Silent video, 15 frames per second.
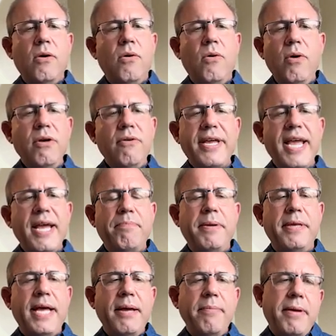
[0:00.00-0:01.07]
oil can't be
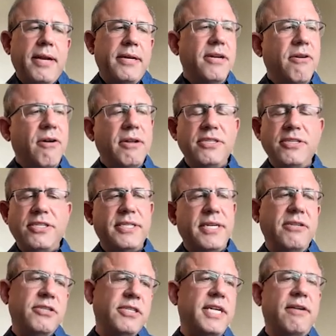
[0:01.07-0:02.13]
that bad." You know, I just I
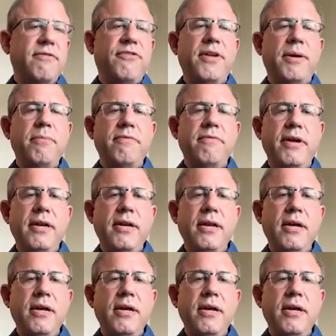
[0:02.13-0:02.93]
just have some of it.